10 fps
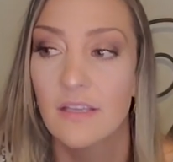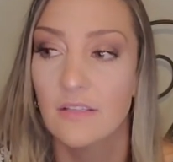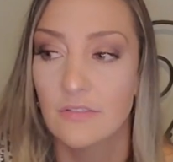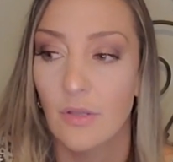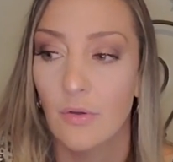
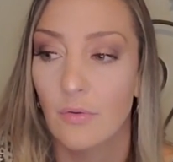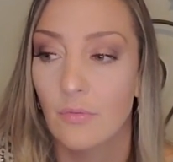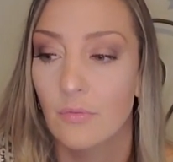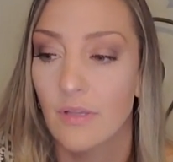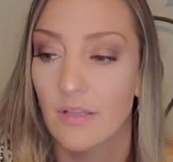
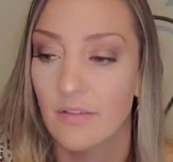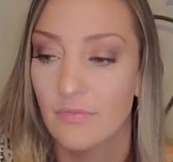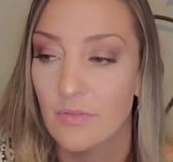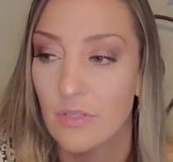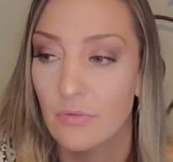So
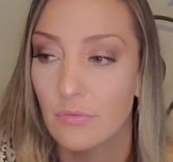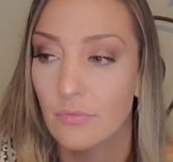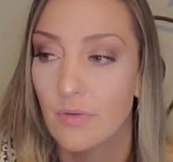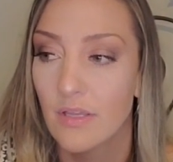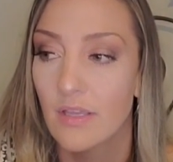if
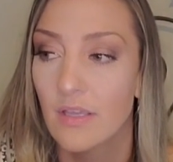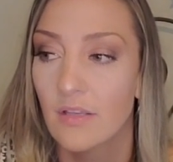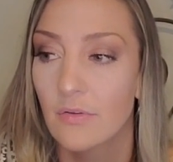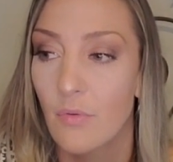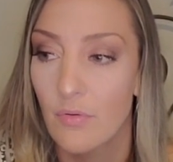you
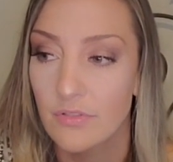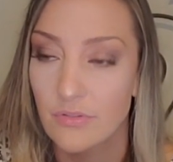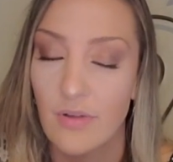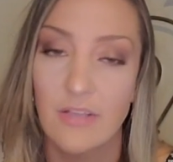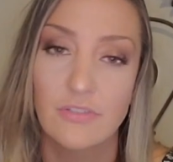course
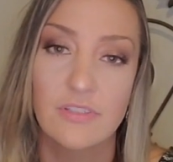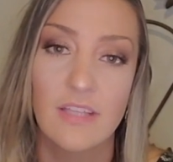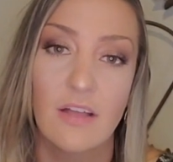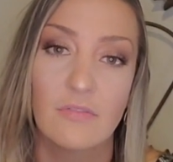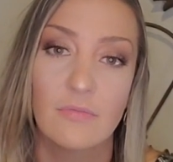correct
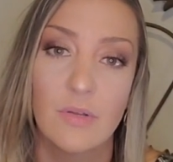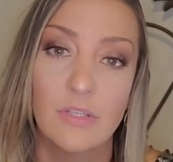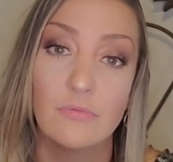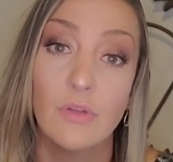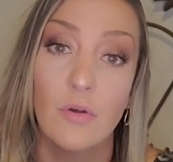yourself when
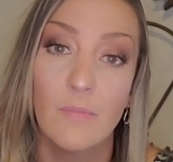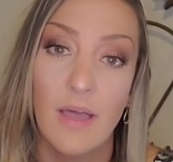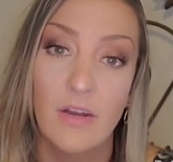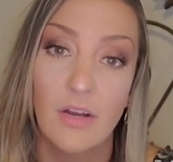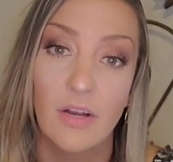you know
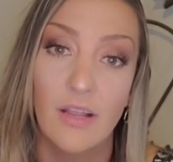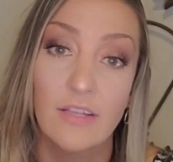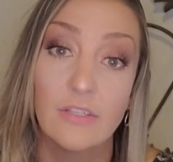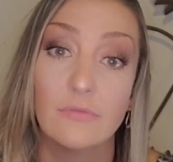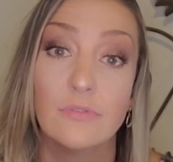better
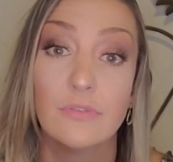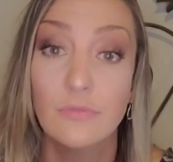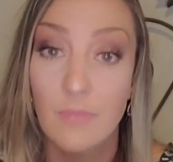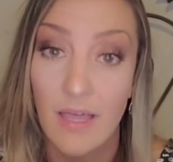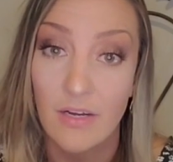and you do
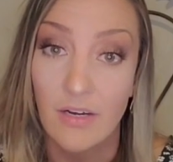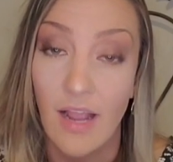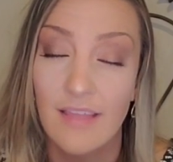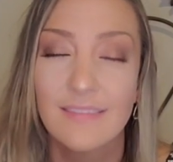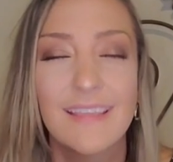better,
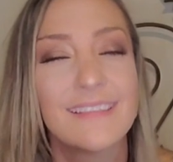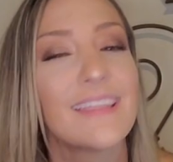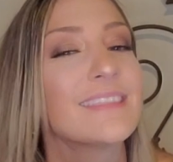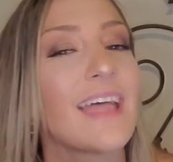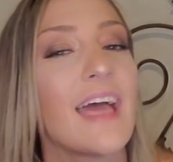I think
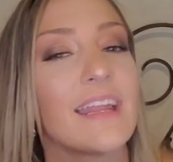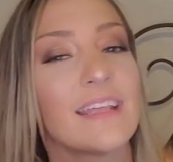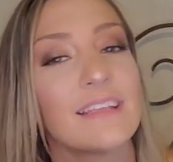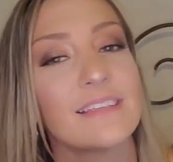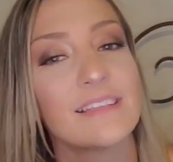that that
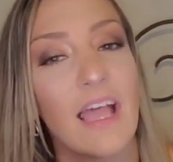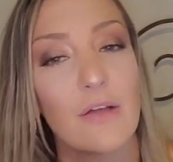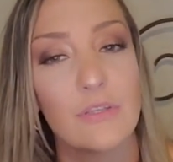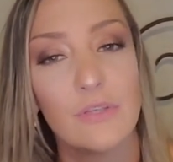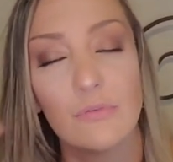is how
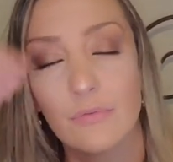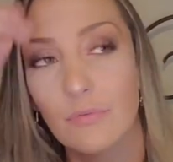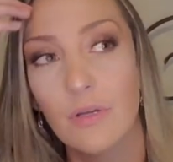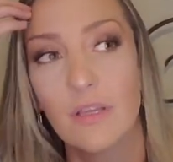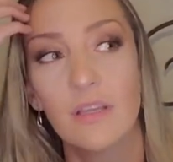
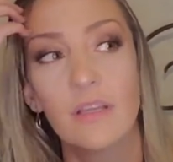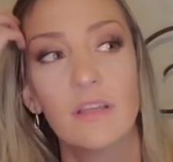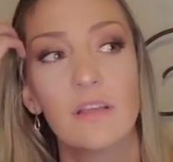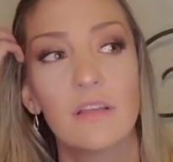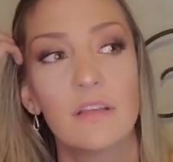you
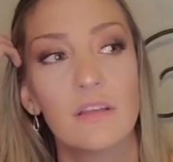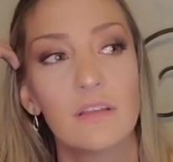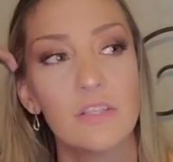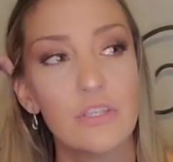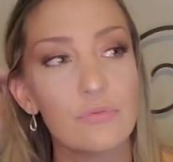
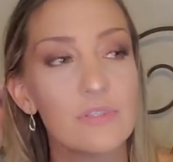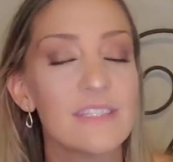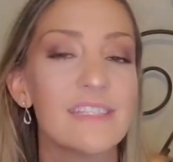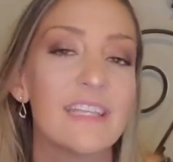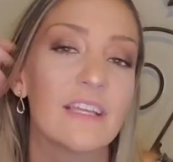
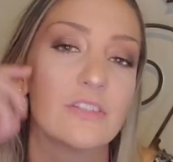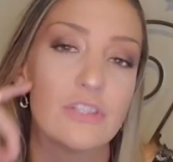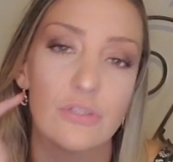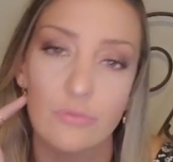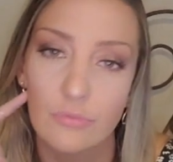stick
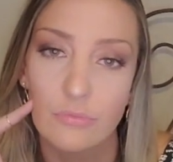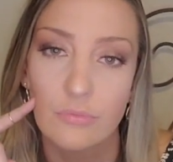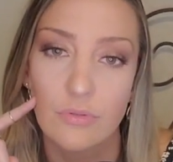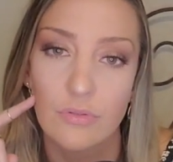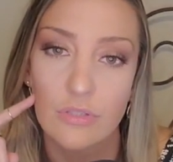
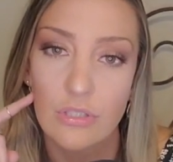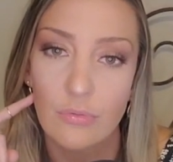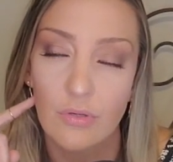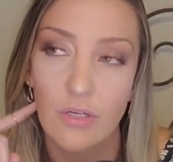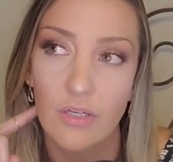to
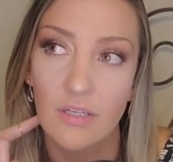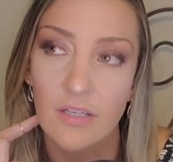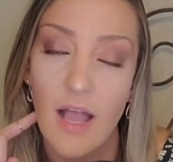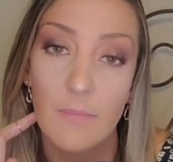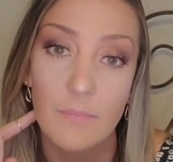your
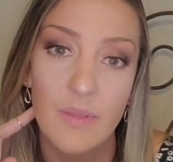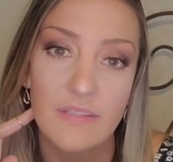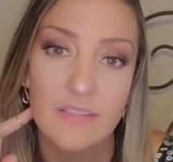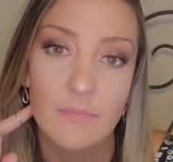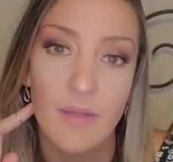
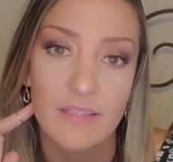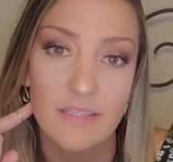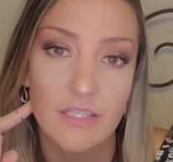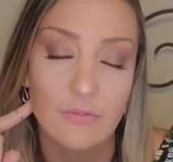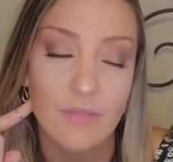compass the best
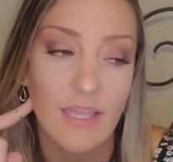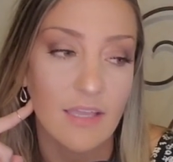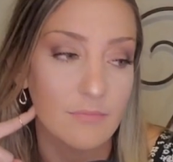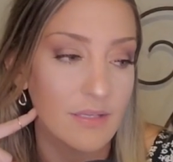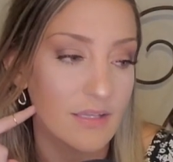that you
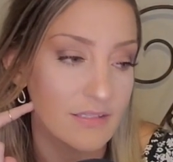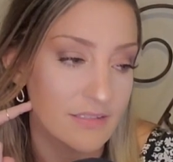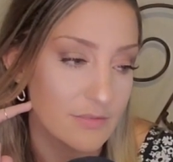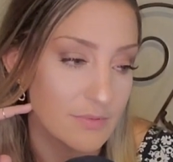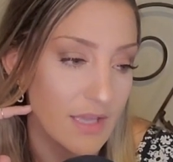can. Because
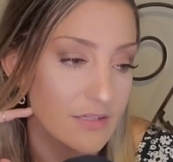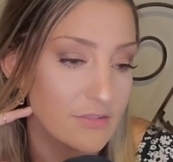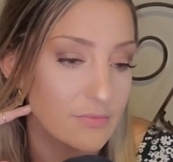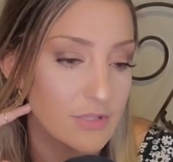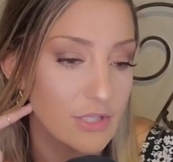to be
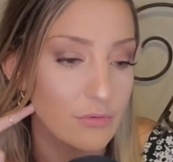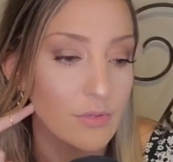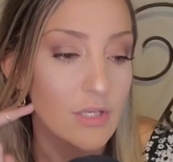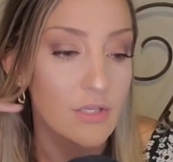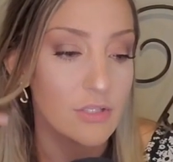honest with you,
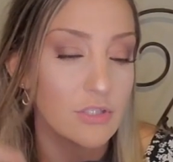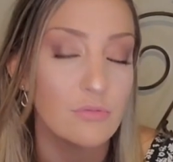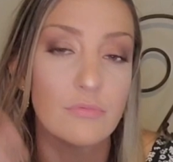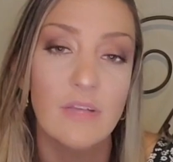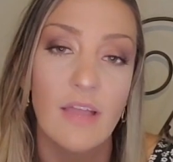
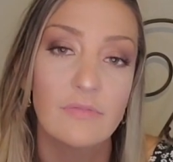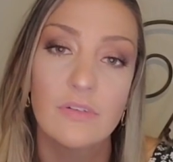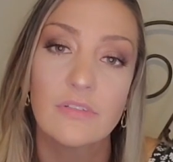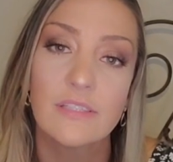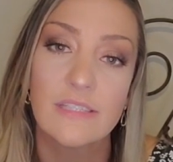you
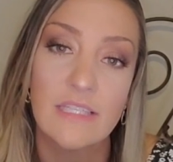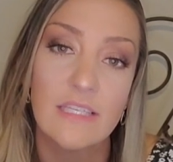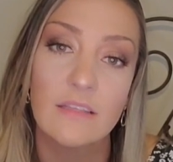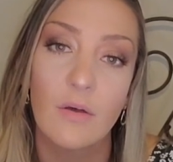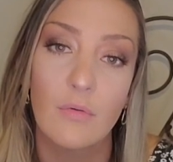never
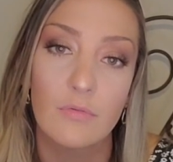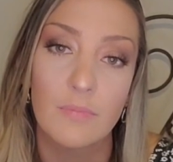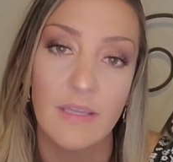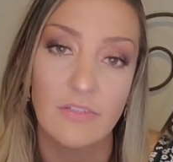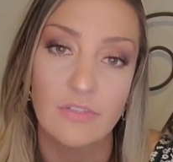see the whole
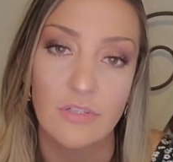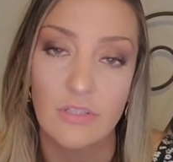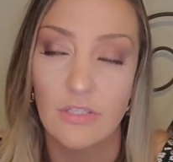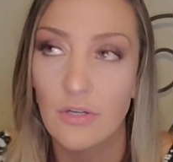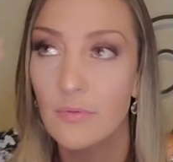picture.
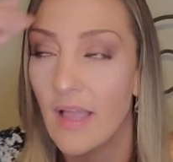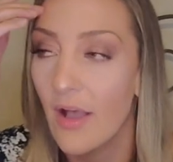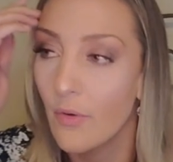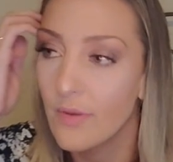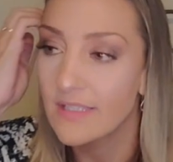You don't
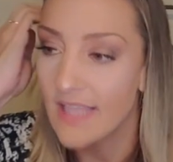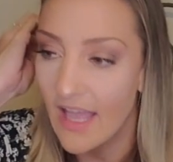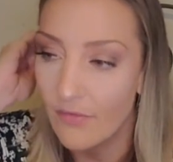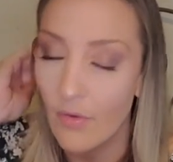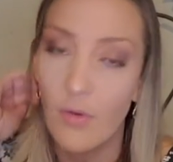always
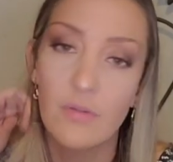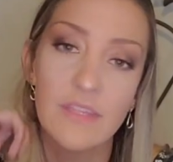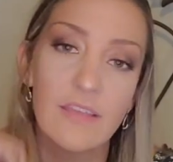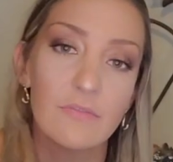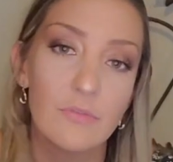have all
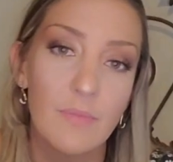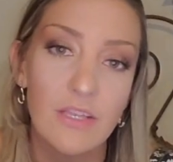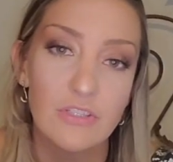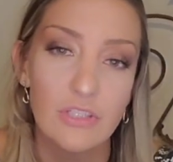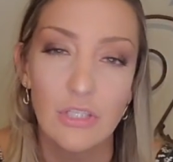the
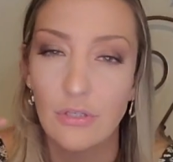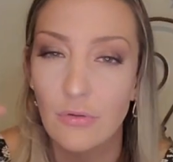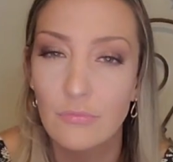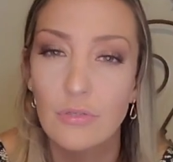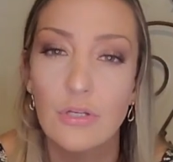information. You
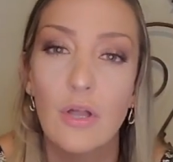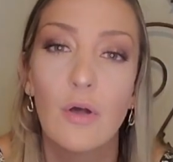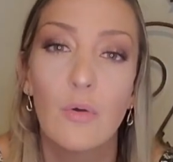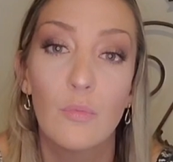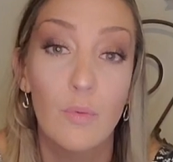don't
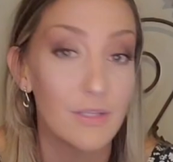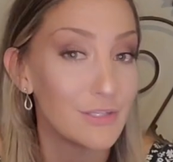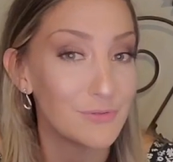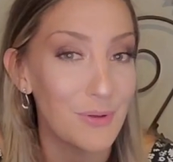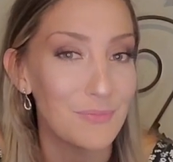know what
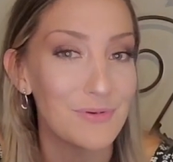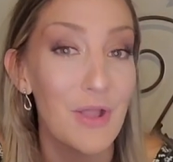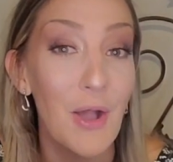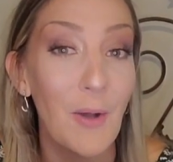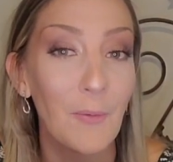you don't
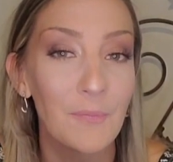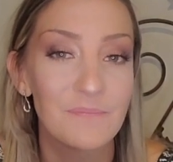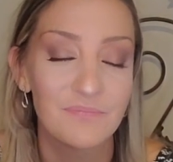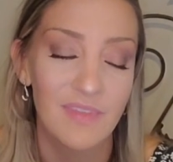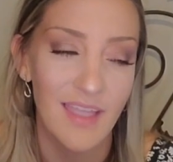know.
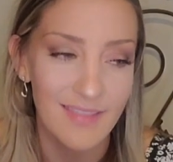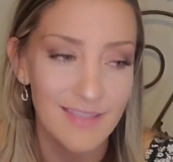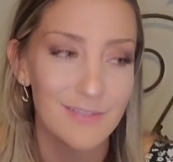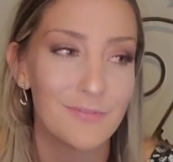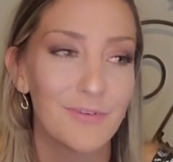And
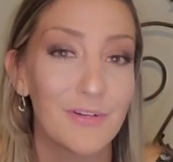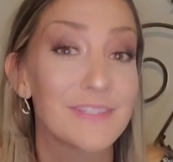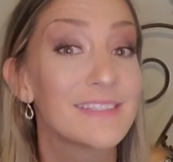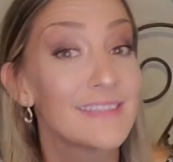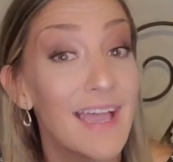that's the
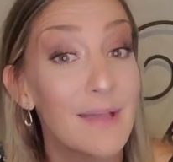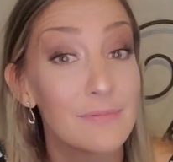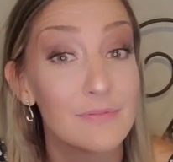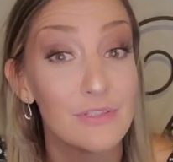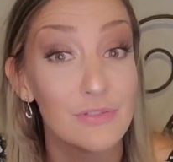first
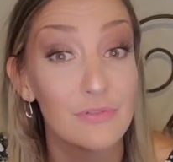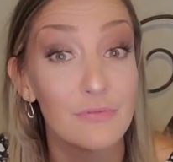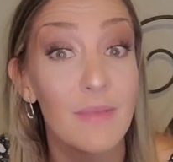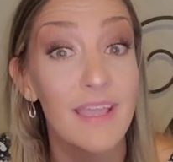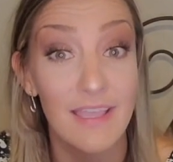step to
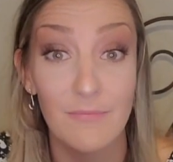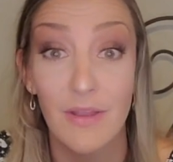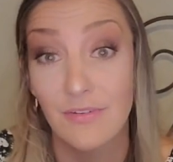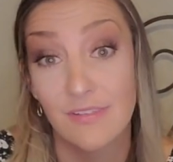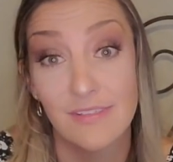making
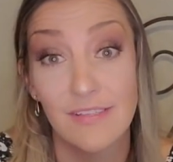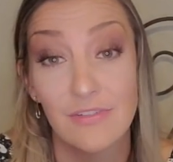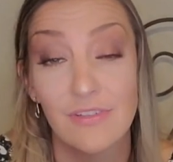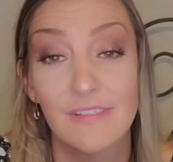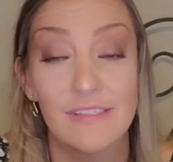better
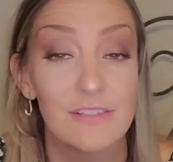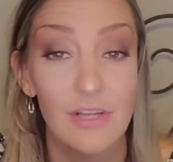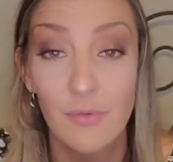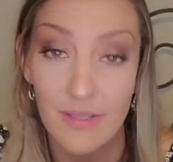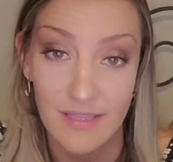decisions, is
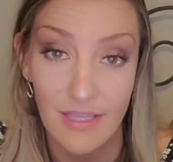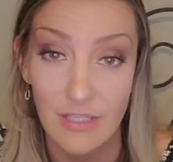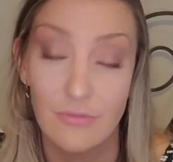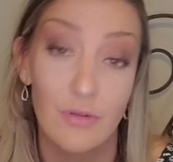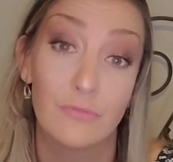knowing that
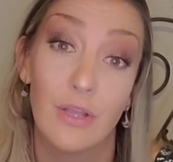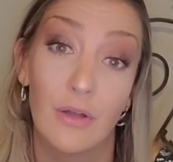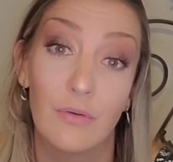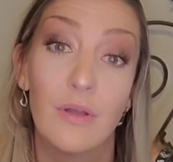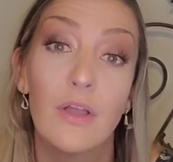you don't
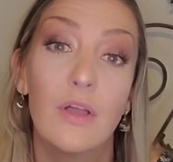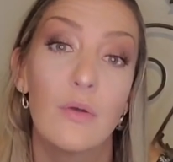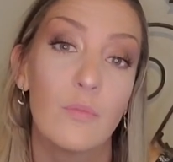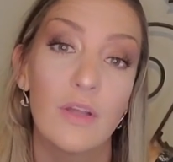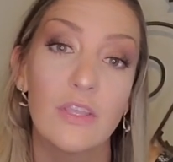know
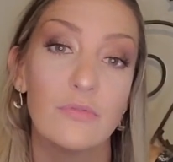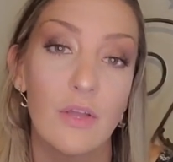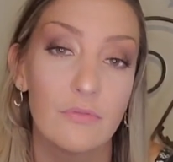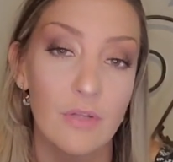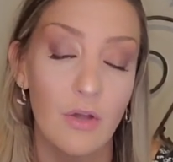what you
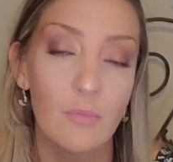don't know.